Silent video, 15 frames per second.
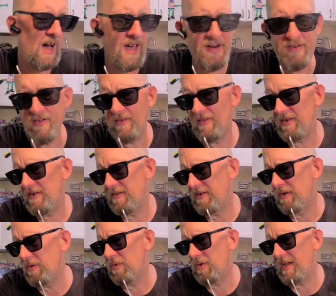I don't know though,
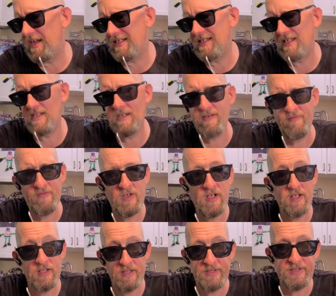the whole idea of
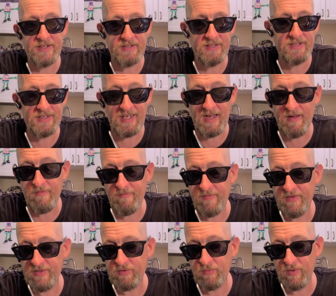Let's let's have
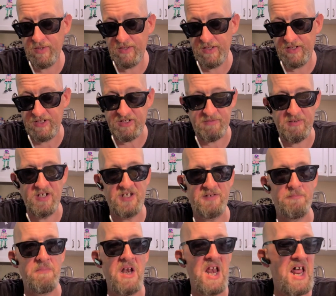this one, and it's
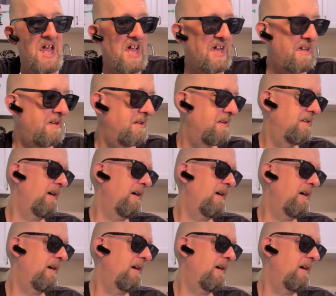it's black.